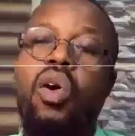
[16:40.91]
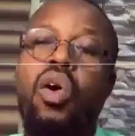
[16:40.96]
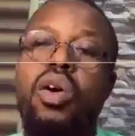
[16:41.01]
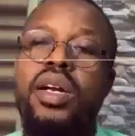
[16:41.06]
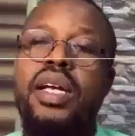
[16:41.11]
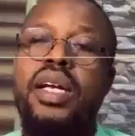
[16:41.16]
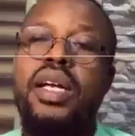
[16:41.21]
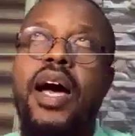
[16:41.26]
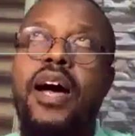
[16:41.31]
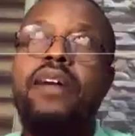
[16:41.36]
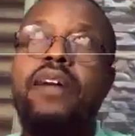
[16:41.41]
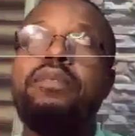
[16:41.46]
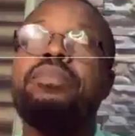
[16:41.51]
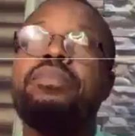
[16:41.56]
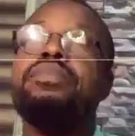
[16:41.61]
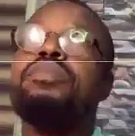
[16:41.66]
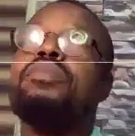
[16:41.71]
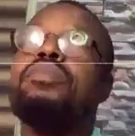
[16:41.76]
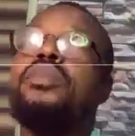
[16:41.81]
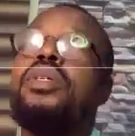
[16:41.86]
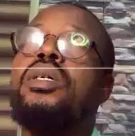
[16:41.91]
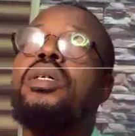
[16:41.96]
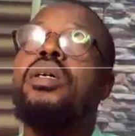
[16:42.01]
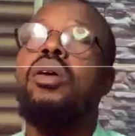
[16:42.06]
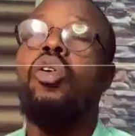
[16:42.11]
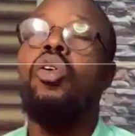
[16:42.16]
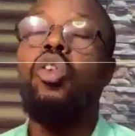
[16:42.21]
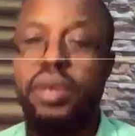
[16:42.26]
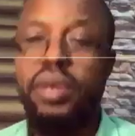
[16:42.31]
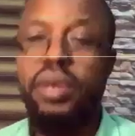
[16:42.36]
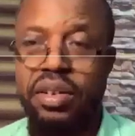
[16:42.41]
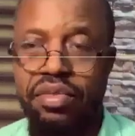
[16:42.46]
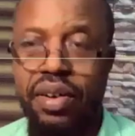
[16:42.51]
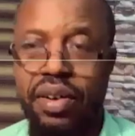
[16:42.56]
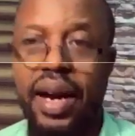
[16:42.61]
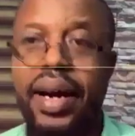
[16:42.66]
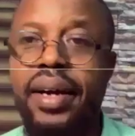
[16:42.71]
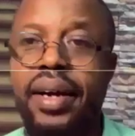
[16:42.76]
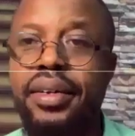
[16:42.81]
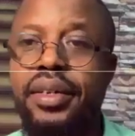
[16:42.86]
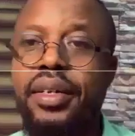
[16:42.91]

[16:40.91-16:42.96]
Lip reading: under Omnify.